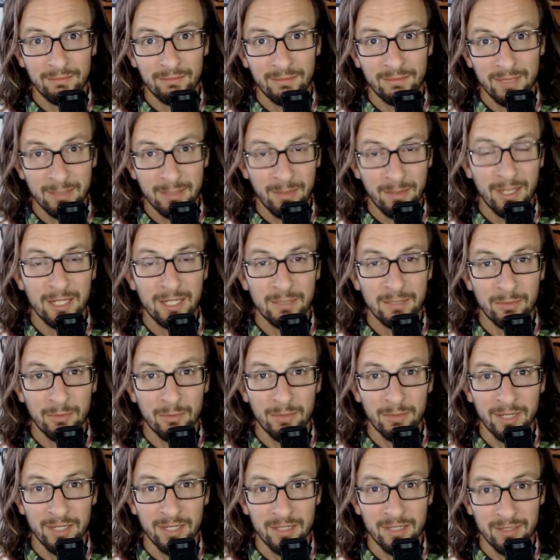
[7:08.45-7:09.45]
It's manageable
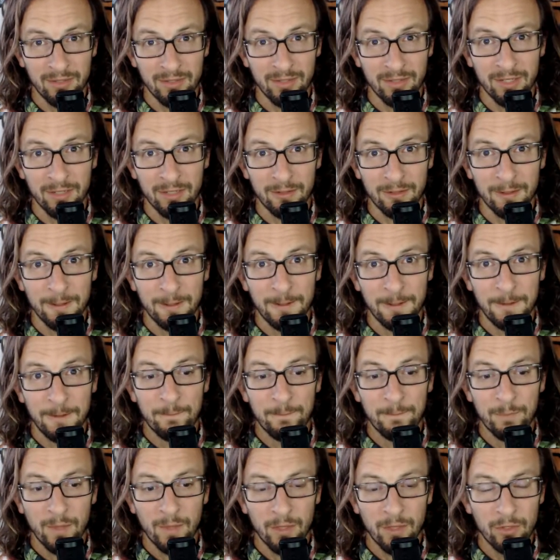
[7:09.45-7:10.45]
because they're little.
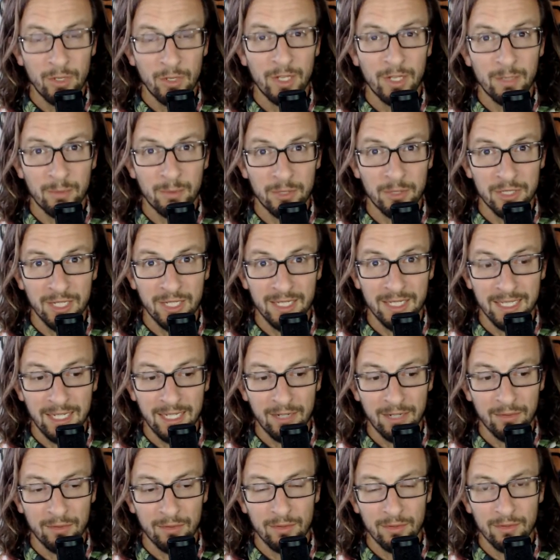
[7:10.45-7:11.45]
And you got to project
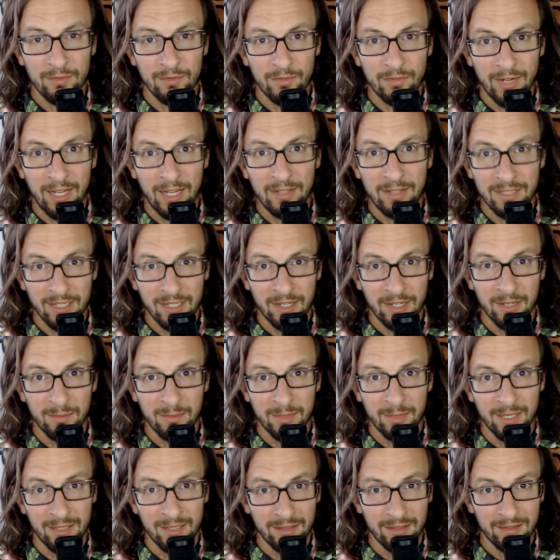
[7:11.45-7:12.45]
out for how's that going to
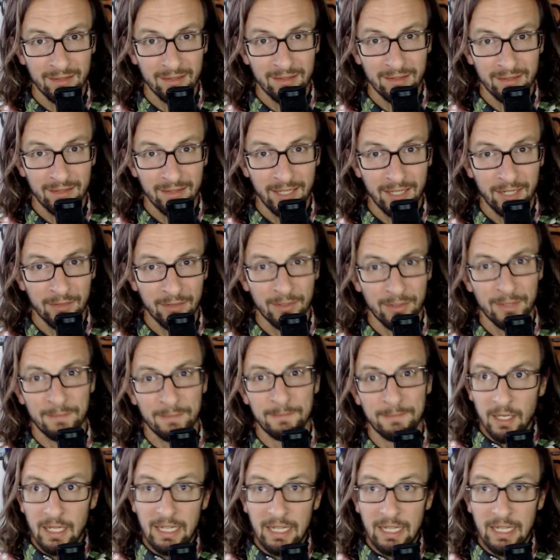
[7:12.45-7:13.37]
be later on.